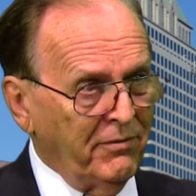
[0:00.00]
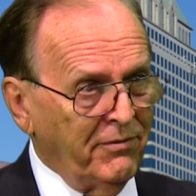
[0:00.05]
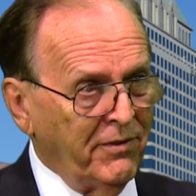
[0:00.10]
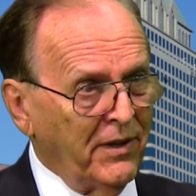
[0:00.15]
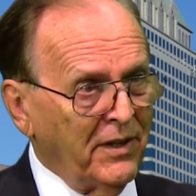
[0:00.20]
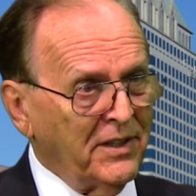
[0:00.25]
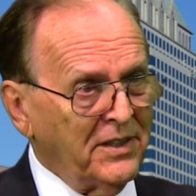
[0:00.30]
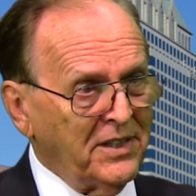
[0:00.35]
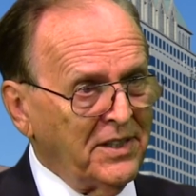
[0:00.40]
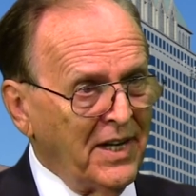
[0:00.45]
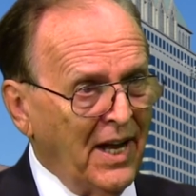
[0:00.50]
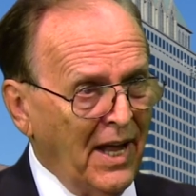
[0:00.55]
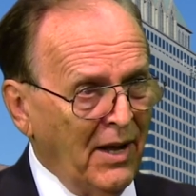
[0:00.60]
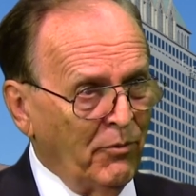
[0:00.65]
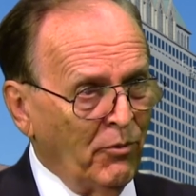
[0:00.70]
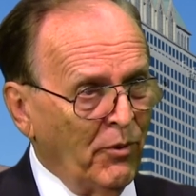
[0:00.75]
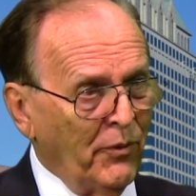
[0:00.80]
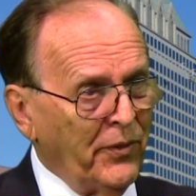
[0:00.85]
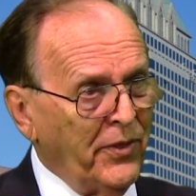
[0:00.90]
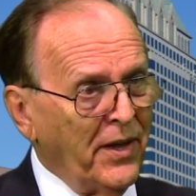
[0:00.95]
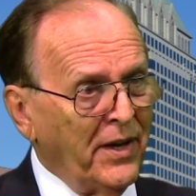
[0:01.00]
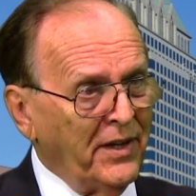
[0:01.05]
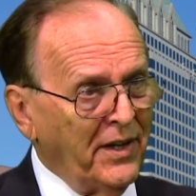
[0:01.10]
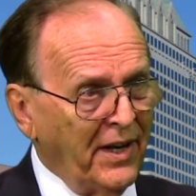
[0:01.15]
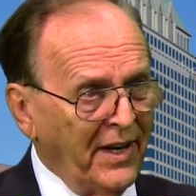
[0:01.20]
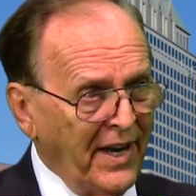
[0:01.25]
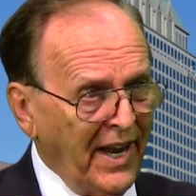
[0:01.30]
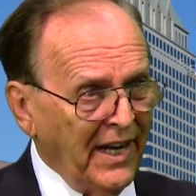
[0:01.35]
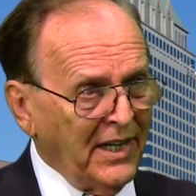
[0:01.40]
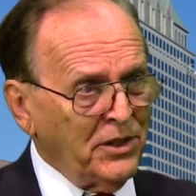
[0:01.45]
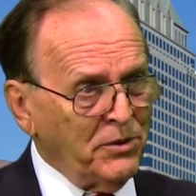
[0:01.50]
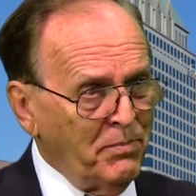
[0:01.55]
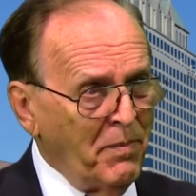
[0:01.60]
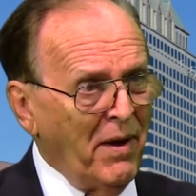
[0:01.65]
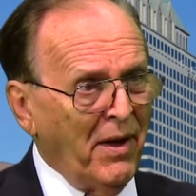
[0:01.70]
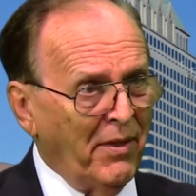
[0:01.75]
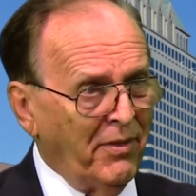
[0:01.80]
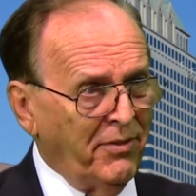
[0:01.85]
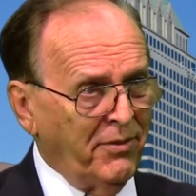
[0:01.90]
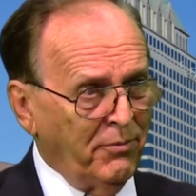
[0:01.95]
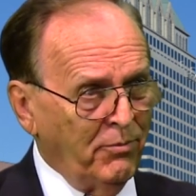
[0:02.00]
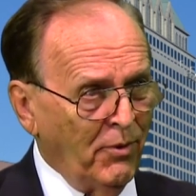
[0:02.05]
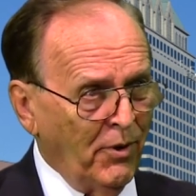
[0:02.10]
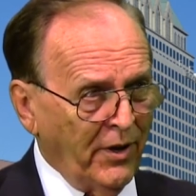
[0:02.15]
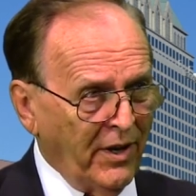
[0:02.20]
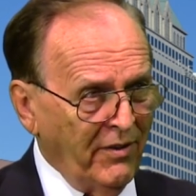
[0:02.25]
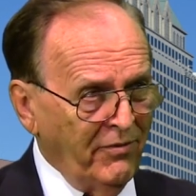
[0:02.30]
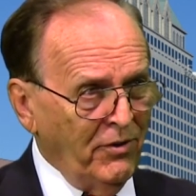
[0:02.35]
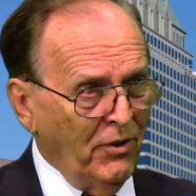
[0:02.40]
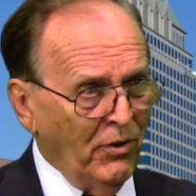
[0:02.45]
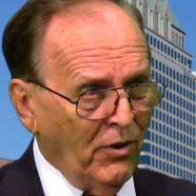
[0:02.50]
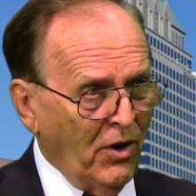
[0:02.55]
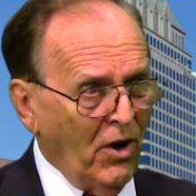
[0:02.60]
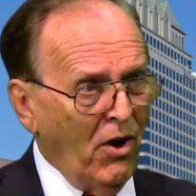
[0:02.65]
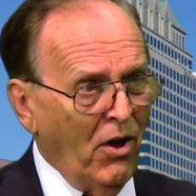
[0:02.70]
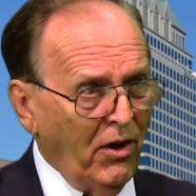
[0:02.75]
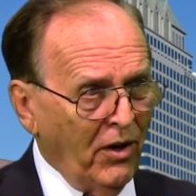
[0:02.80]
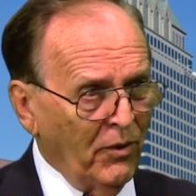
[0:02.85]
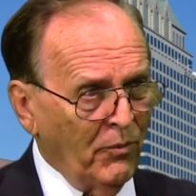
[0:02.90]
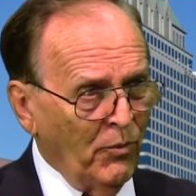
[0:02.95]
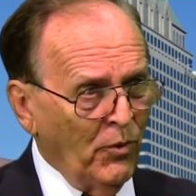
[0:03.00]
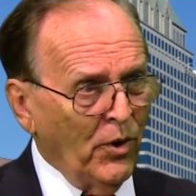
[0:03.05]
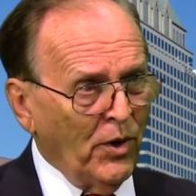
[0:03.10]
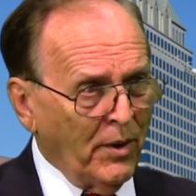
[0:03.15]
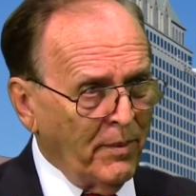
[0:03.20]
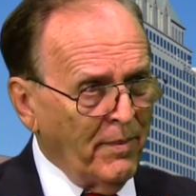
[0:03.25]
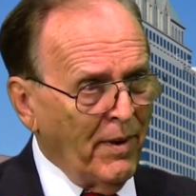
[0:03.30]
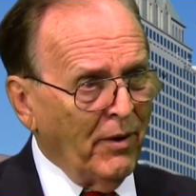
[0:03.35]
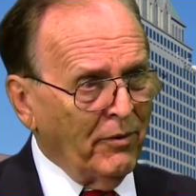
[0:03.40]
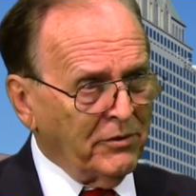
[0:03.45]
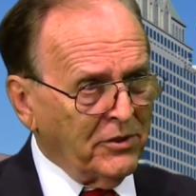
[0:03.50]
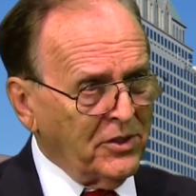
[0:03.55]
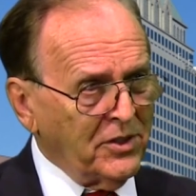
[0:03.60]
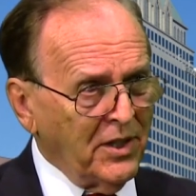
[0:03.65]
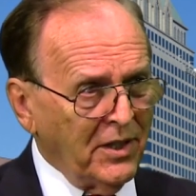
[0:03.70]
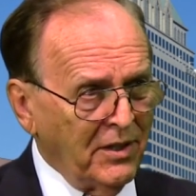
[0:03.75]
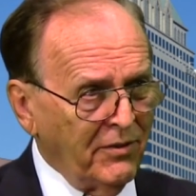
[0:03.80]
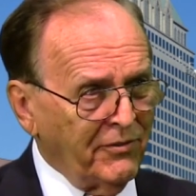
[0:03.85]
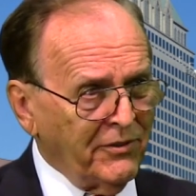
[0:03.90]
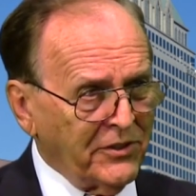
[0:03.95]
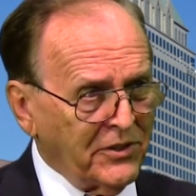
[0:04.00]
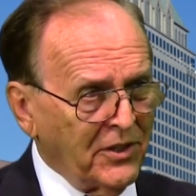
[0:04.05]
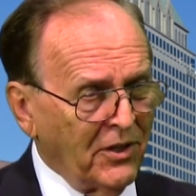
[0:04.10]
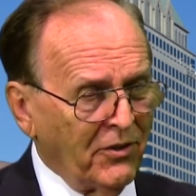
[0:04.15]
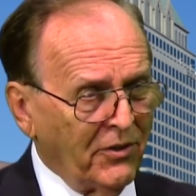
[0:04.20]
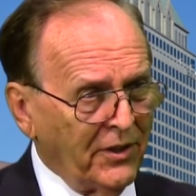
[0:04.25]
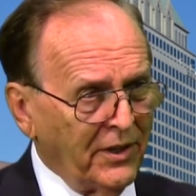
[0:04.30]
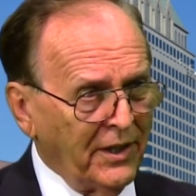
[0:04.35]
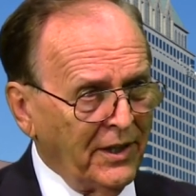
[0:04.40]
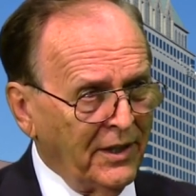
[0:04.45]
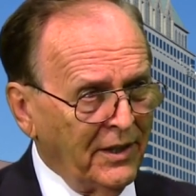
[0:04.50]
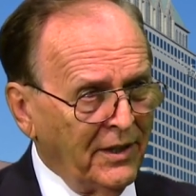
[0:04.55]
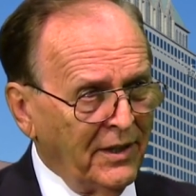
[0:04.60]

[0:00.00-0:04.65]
Phyllis with and I pleasure. will, within the next month, we'll give you a call and we'll come out and see the facility.